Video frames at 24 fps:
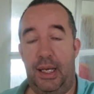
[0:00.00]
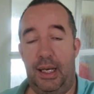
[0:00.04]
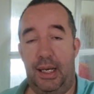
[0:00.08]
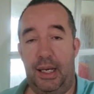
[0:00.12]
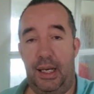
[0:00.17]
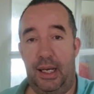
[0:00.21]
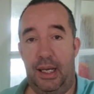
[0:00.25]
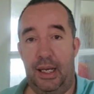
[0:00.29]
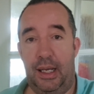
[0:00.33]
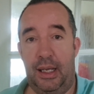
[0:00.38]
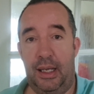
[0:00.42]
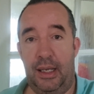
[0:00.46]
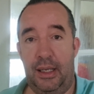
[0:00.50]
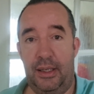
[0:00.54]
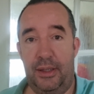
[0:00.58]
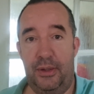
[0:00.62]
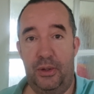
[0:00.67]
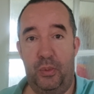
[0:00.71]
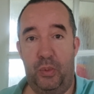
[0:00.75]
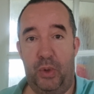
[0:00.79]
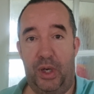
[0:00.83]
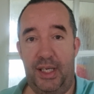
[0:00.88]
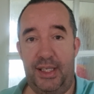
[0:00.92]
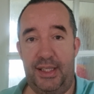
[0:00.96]
Uh,
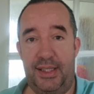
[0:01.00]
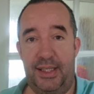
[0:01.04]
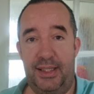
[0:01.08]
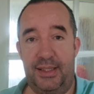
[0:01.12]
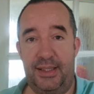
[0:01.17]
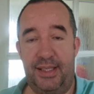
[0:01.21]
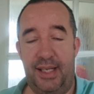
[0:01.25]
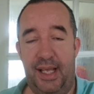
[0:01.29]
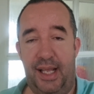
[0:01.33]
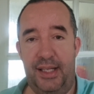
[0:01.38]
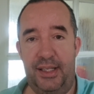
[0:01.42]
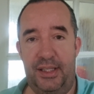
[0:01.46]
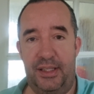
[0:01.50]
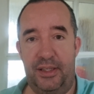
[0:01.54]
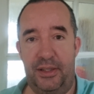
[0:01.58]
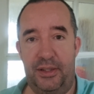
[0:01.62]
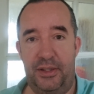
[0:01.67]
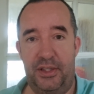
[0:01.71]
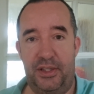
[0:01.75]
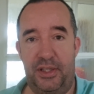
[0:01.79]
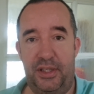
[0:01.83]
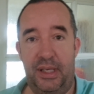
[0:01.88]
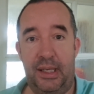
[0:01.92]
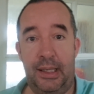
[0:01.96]
wasted
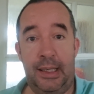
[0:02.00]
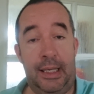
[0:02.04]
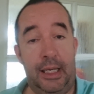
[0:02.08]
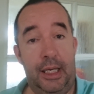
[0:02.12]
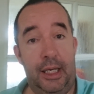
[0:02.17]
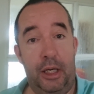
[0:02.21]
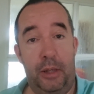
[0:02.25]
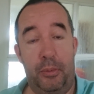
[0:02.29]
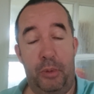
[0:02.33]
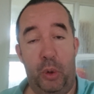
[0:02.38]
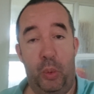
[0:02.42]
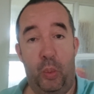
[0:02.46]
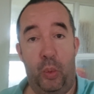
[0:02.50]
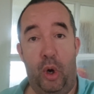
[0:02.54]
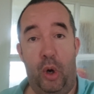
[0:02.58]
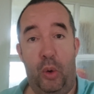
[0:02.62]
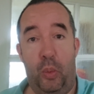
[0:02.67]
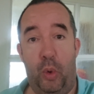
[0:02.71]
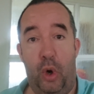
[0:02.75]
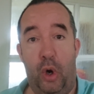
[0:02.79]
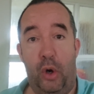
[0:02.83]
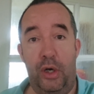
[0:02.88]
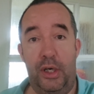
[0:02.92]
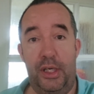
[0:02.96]
sentence. But
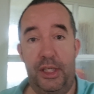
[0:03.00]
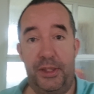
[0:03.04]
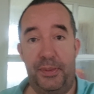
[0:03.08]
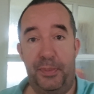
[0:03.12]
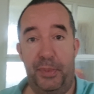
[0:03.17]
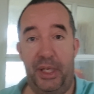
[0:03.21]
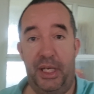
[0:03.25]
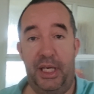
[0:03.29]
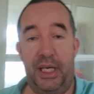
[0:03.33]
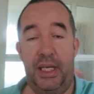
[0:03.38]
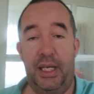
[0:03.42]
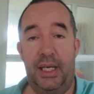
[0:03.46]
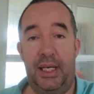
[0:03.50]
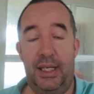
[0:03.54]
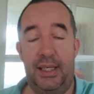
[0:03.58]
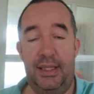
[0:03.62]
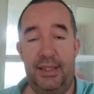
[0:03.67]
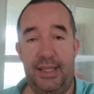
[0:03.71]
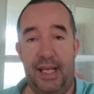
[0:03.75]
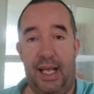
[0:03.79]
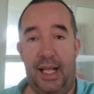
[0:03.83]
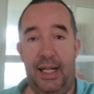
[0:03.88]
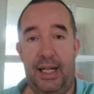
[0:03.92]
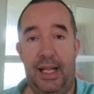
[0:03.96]
what worries me
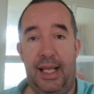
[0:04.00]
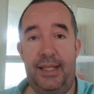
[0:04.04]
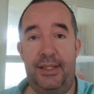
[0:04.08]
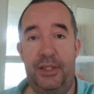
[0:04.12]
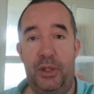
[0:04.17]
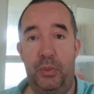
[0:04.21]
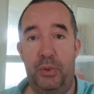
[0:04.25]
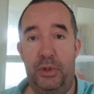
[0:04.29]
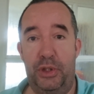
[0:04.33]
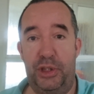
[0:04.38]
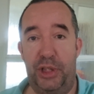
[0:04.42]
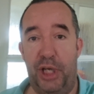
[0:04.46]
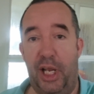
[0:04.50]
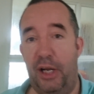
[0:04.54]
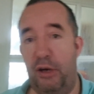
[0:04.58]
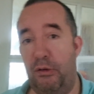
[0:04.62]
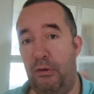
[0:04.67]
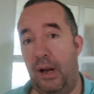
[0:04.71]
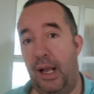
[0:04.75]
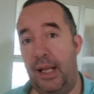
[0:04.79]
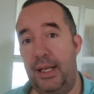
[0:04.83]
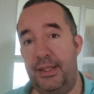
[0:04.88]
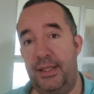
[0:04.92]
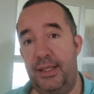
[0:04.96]
is that letter was
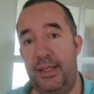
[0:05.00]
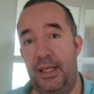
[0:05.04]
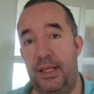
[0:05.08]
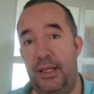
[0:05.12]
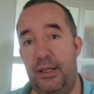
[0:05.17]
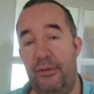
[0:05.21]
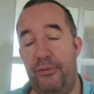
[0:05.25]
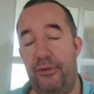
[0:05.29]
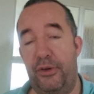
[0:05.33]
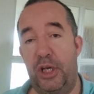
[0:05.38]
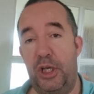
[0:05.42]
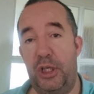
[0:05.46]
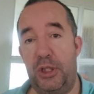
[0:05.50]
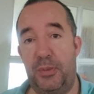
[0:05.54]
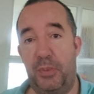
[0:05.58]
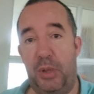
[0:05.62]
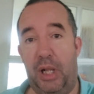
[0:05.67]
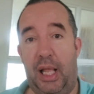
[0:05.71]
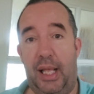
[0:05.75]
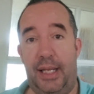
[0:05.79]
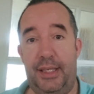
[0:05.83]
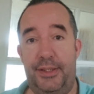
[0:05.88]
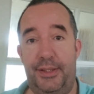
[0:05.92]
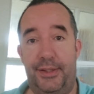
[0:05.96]
generated in the first
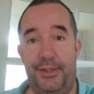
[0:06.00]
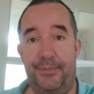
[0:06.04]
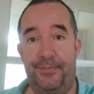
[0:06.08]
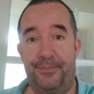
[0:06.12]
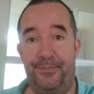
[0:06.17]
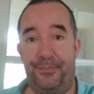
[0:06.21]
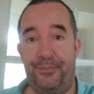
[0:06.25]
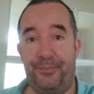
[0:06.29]
place.